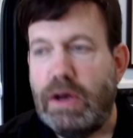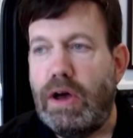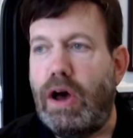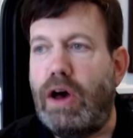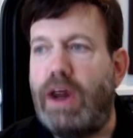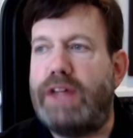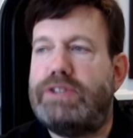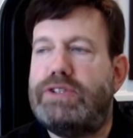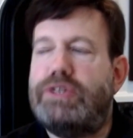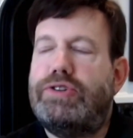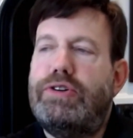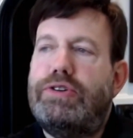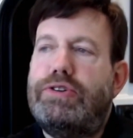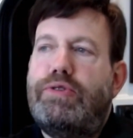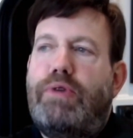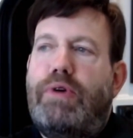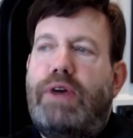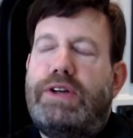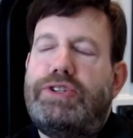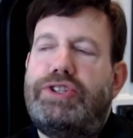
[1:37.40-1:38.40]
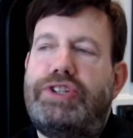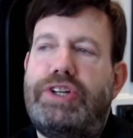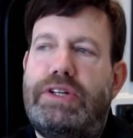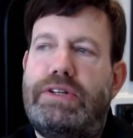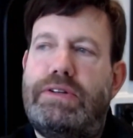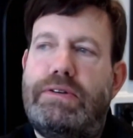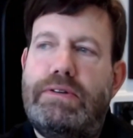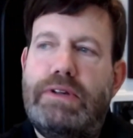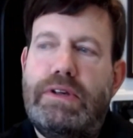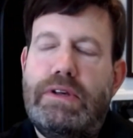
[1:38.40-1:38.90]
Oh, that's a good
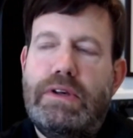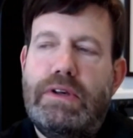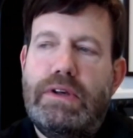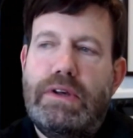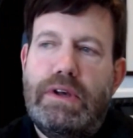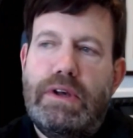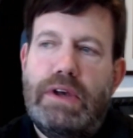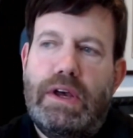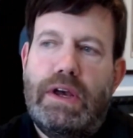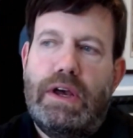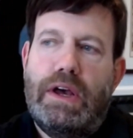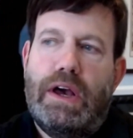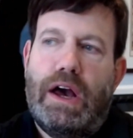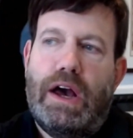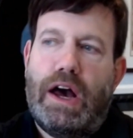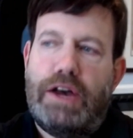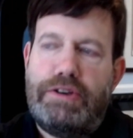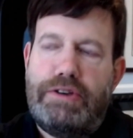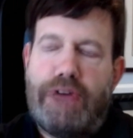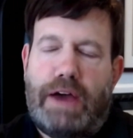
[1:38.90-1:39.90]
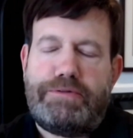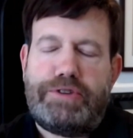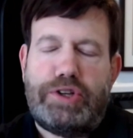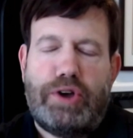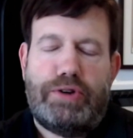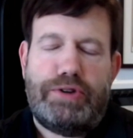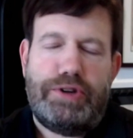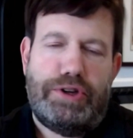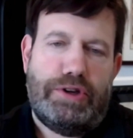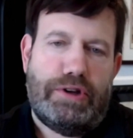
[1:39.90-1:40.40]
question. You have to
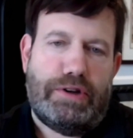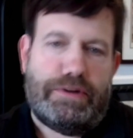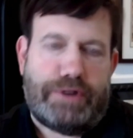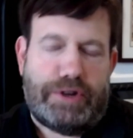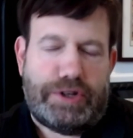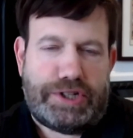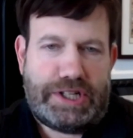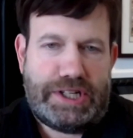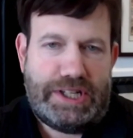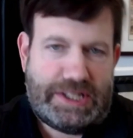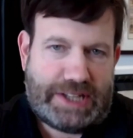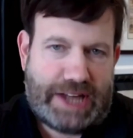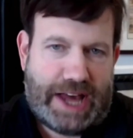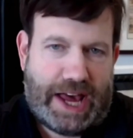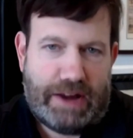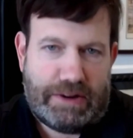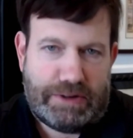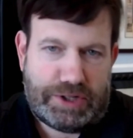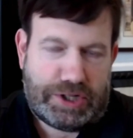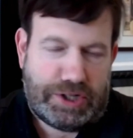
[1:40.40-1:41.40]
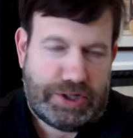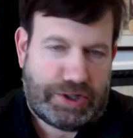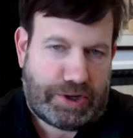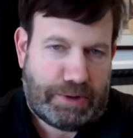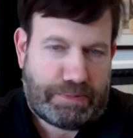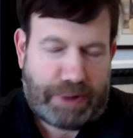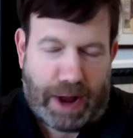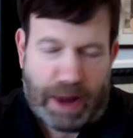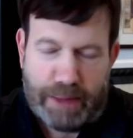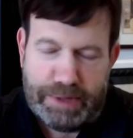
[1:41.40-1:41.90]
go to university towns, and
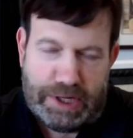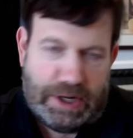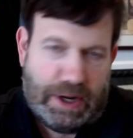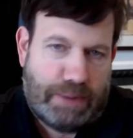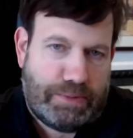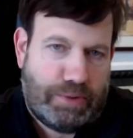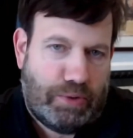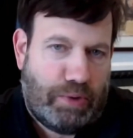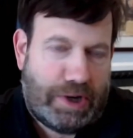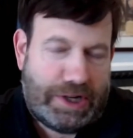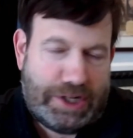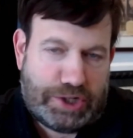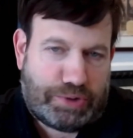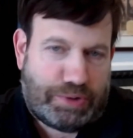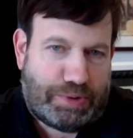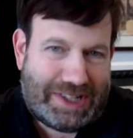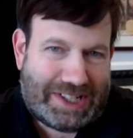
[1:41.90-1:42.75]
so probably number one is